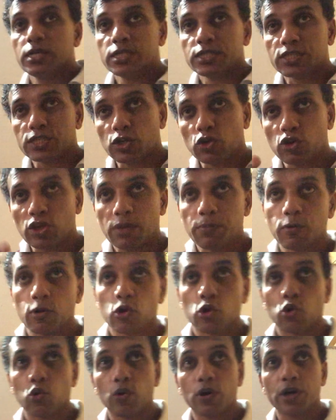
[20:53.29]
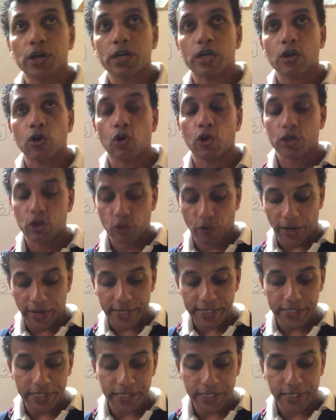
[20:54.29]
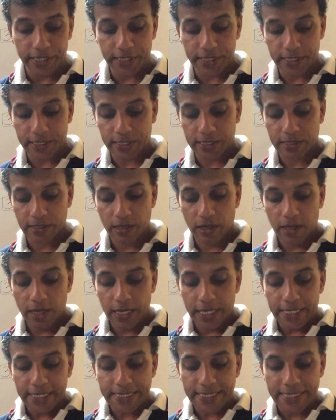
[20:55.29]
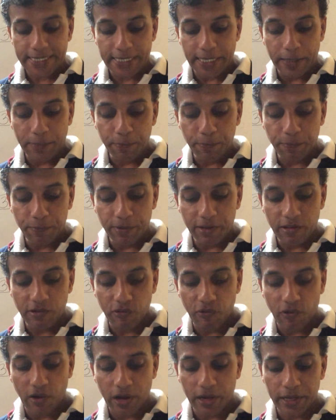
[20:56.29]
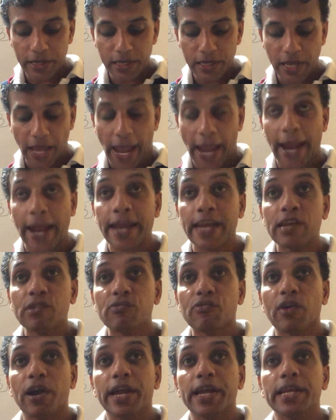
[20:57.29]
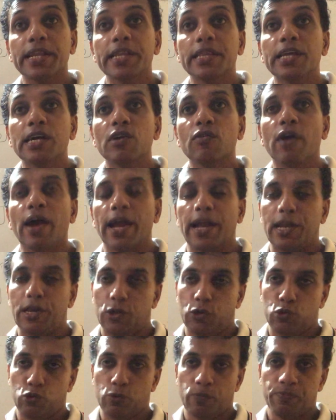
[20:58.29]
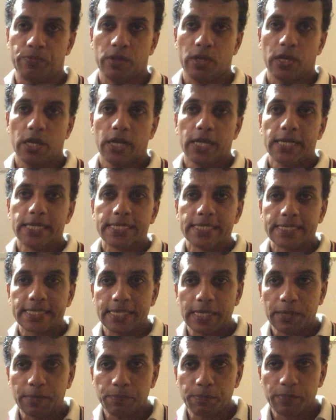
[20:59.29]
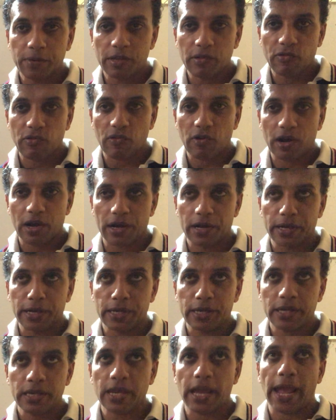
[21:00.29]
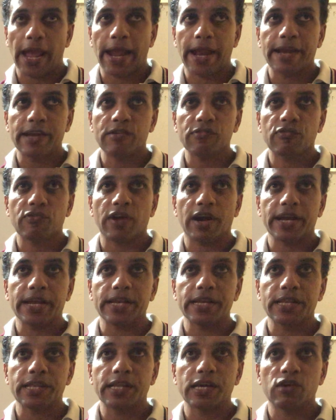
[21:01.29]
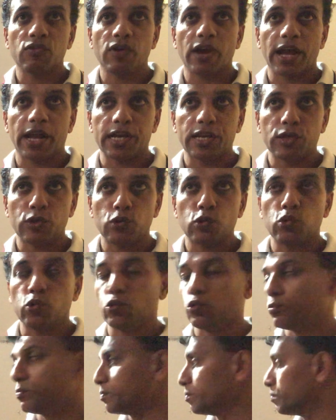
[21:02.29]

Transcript: Say your bookwork or you write this, simplify and find the value. Simplify and find the value.